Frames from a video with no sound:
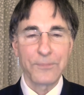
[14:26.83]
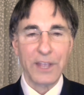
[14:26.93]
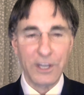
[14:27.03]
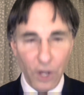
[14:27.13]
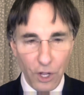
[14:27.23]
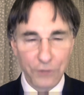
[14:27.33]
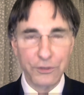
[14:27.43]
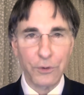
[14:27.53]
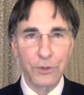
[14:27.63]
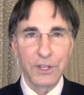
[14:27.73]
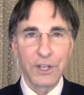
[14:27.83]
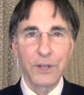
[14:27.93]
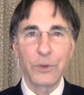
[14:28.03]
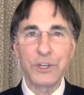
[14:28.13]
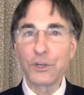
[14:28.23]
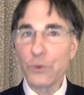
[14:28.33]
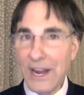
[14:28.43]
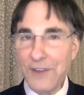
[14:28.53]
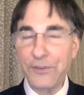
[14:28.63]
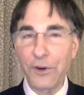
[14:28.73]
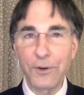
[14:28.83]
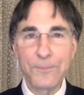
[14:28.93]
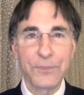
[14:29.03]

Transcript: And also, when you're grateful